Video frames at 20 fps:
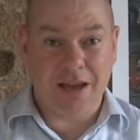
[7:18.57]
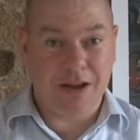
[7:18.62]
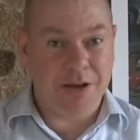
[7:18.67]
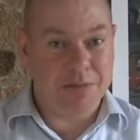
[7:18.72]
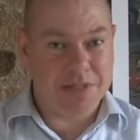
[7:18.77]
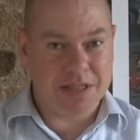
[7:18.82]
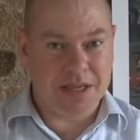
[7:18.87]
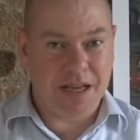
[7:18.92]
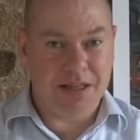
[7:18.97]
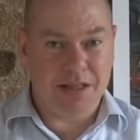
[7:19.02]
I'm
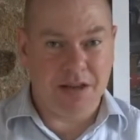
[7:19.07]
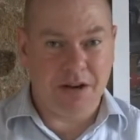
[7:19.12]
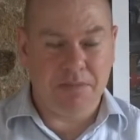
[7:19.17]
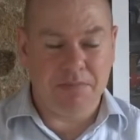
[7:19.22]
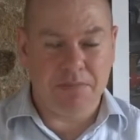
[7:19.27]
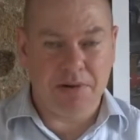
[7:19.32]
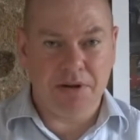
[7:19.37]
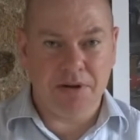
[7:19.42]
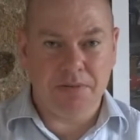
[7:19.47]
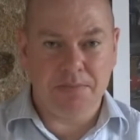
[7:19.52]
saying that on
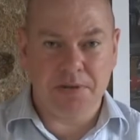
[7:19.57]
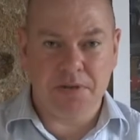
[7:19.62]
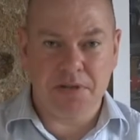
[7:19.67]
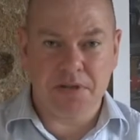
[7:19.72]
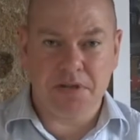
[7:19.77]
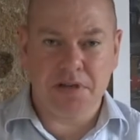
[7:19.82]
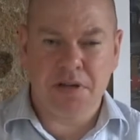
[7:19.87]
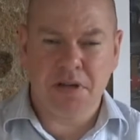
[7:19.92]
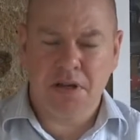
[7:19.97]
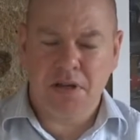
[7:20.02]

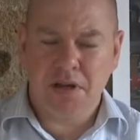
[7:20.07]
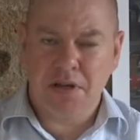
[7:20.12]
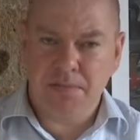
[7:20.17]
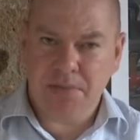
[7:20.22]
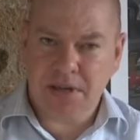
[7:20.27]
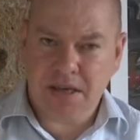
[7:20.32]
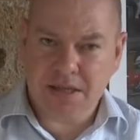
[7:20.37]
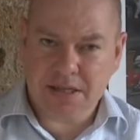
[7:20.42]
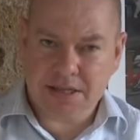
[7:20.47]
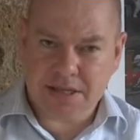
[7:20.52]
purpose
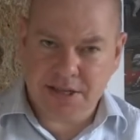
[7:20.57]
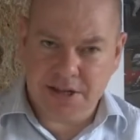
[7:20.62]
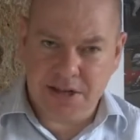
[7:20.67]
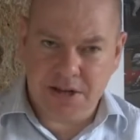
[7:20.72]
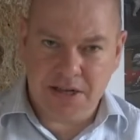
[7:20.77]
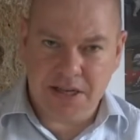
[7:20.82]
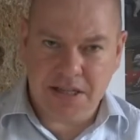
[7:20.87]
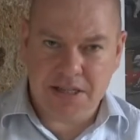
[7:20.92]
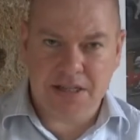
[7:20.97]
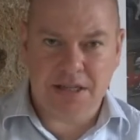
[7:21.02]
because
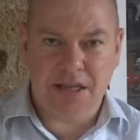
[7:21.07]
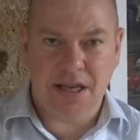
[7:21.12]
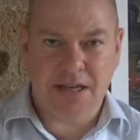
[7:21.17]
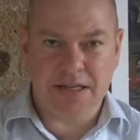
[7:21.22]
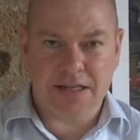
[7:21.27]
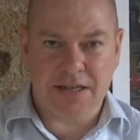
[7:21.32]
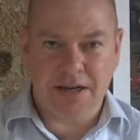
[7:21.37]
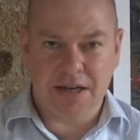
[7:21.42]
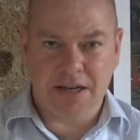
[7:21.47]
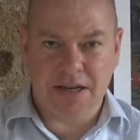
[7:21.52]
light is
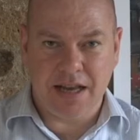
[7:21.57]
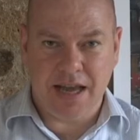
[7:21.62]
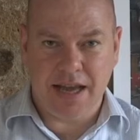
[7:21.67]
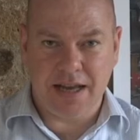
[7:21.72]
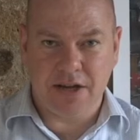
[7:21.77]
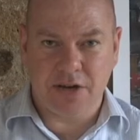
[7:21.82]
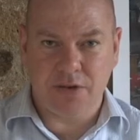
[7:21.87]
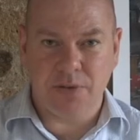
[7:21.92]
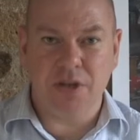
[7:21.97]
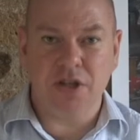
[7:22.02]
like
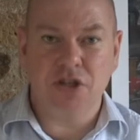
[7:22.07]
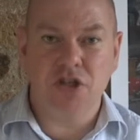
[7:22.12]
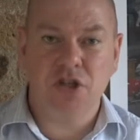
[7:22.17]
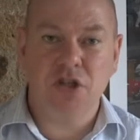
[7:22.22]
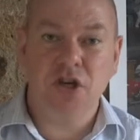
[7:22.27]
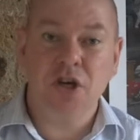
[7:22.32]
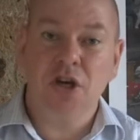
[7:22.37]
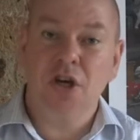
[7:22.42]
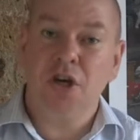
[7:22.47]
language.